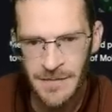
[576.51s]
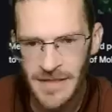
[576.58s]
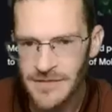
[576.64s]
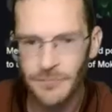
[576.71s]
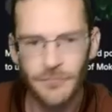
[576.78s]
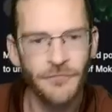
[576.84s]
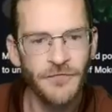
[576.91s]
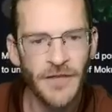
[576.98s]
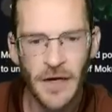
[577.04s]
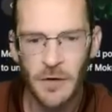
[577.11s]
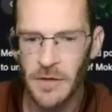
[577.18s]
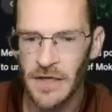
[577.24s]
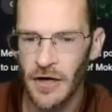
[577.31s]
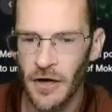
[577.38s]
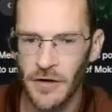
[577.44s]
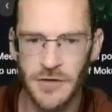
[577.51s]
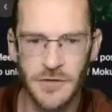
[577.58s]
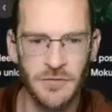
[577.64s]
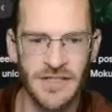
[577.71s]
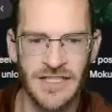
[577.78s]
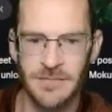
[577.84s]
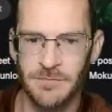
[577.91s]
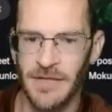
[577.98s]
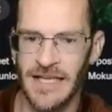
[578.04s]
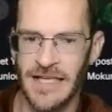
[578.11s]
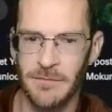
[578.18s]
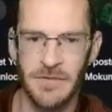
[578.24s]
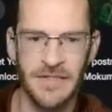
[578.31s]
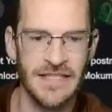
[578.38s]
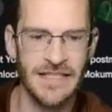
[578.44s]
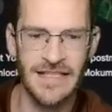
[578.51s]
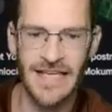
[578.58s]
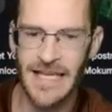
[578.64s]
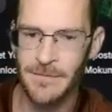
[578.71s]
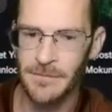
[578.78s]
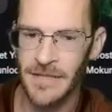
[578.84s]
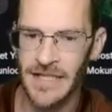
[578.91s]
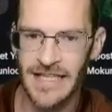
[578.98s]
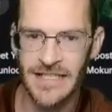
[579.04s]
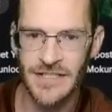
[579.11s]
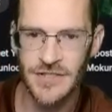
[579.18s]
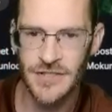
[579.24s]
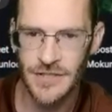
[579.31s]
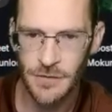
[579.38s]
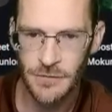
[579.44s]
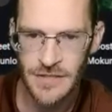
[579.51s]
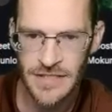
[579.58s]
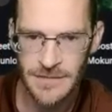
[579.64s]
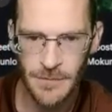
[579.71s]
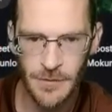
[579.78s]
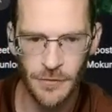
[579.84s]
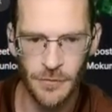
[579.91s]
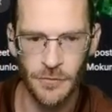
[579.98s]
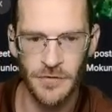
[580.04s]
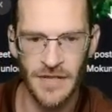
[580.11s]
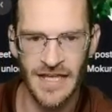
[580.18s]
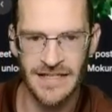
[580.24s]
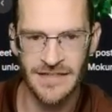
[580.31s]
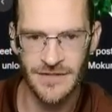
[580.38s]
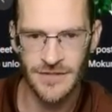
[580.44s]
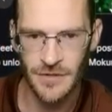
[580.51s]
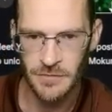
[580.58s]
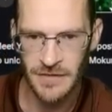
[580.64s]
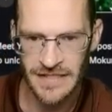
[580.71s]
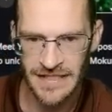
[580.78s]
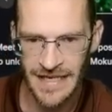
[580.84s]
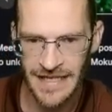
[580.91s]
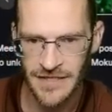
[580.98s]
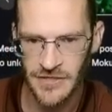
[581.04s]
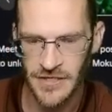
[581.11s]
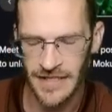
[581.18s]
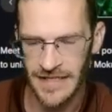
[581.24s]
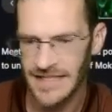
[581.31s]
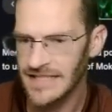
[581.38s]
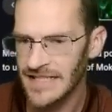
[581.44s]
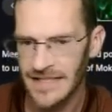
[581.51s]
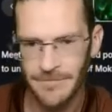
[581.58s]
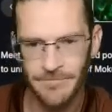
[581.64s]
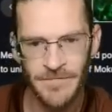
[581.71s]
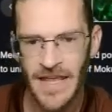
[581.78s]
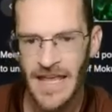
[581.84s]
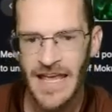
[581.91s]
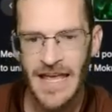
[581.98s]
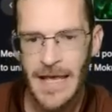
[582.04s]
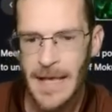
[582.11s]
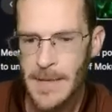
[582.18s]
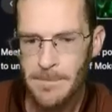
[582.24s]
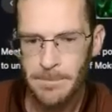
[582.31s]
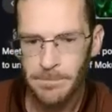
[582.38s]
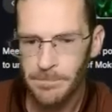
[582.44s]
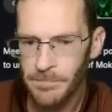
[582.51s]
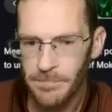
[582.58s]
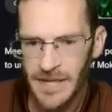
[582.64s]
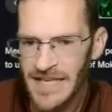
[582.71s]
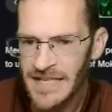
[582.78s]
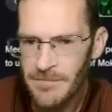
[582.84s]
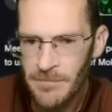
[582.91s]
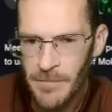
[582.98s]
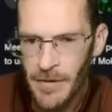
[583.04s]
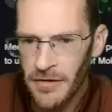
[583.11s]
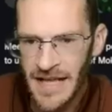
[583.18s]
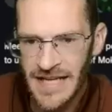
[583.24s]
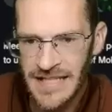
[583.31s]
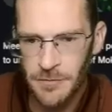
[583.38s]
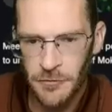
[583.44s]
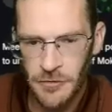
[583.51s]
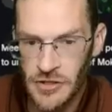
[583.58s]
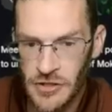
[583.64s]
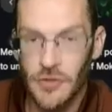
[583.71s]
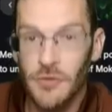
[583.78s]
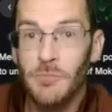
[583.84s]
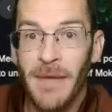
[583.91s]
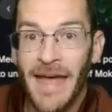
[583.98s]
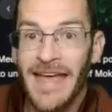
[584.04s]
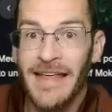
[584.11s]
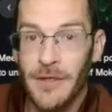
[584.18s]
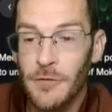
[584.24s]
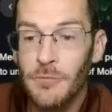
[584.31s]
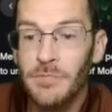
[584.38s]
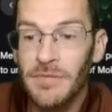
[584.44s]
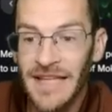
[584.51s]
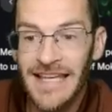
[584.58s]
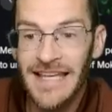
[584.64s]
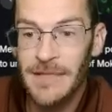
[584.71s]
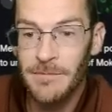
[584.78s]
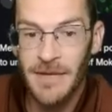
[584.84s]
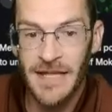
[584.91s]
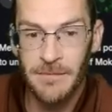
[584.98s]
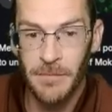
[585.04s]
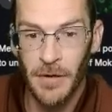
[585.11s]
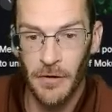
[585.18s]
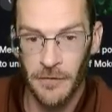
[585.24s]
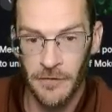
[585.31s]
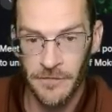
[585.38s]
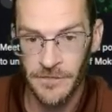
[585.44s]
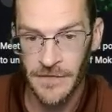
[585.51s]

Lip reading: It's very hard to explain, but the gameplay is so smooth and so engaging. It's like pinball exploration. You play the pinball.